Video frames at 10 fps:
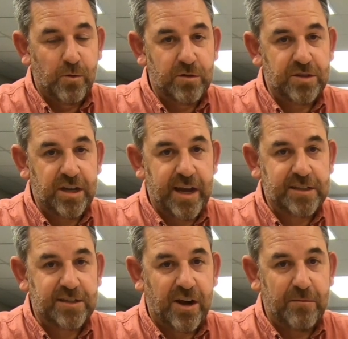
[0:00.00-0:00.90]
We'll see you
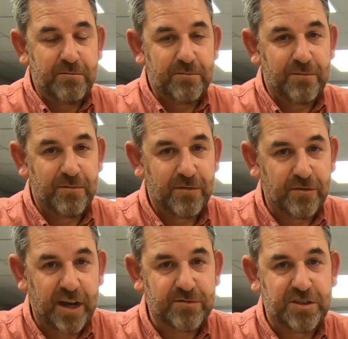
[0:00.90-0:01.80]
next time.
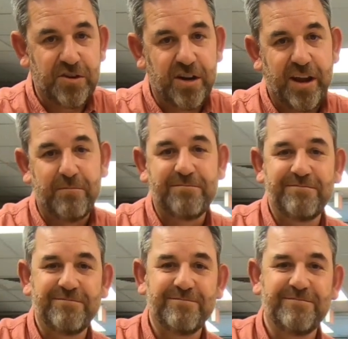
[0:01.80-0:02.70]
Thanks for tuning in.
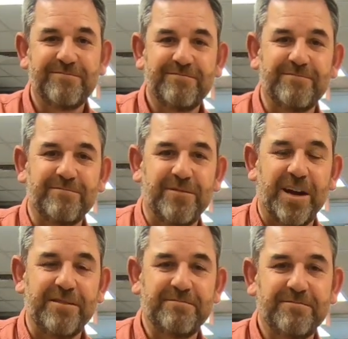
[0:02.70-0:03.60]

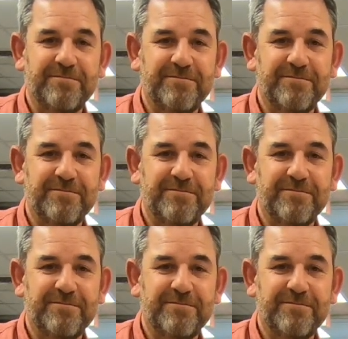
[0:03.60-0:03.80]
Bye.